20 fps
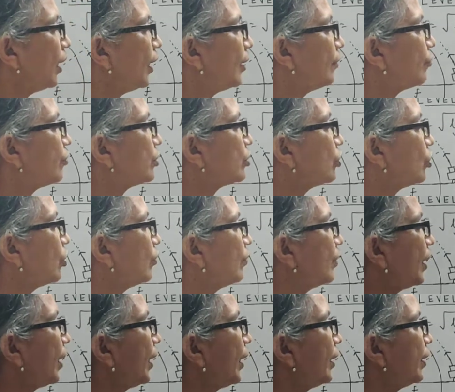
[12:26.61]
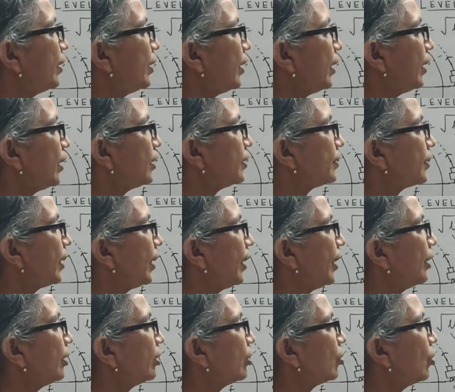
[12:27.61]
I have resolved n as
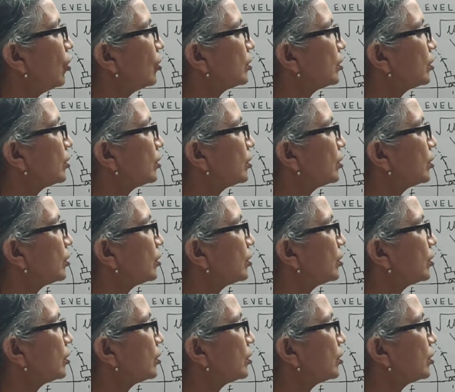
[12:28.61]
n